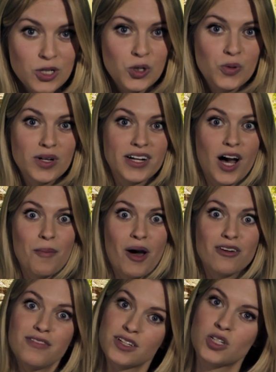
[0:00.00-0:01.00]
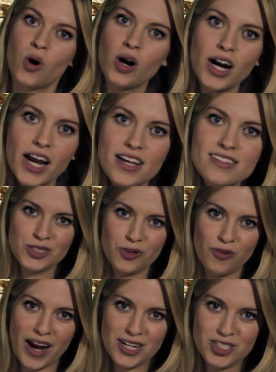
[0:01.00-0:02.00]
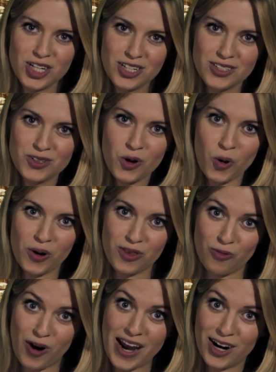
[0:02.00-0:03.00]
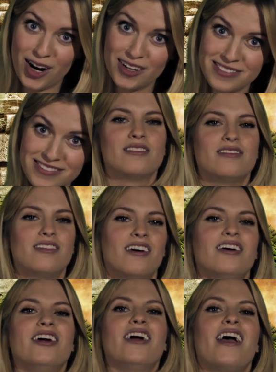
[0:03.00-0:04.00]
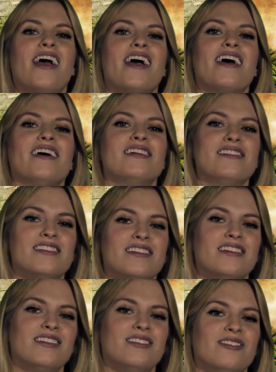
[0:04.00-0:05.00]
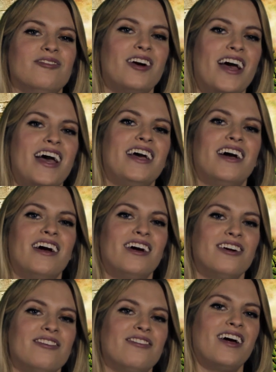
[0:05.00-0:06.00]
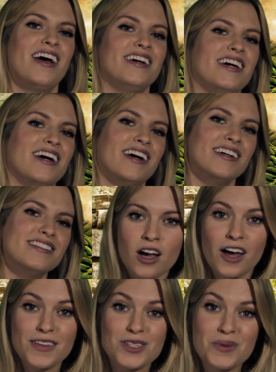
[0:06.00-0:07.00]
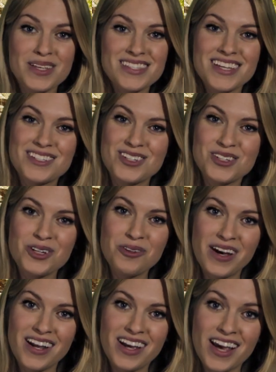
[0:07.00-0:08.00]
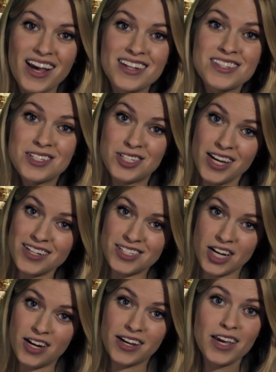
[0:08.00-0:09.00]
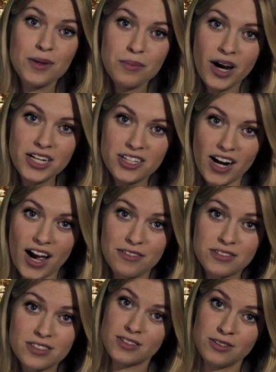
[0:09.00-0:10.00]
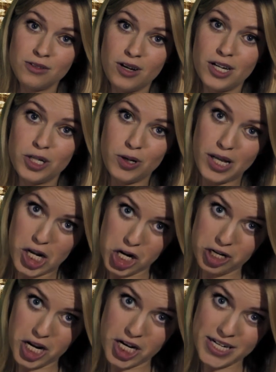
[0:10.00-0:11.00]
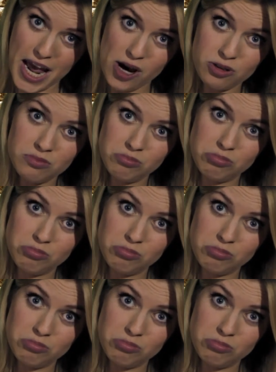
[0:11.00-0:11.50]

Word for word: Who will come out victorious, the Rager or the Rayer? Throw your hands in the rayer, rayer. On this week's Things to Do In, it's Dig Dug in Minecraft. You wanna do a little dig down?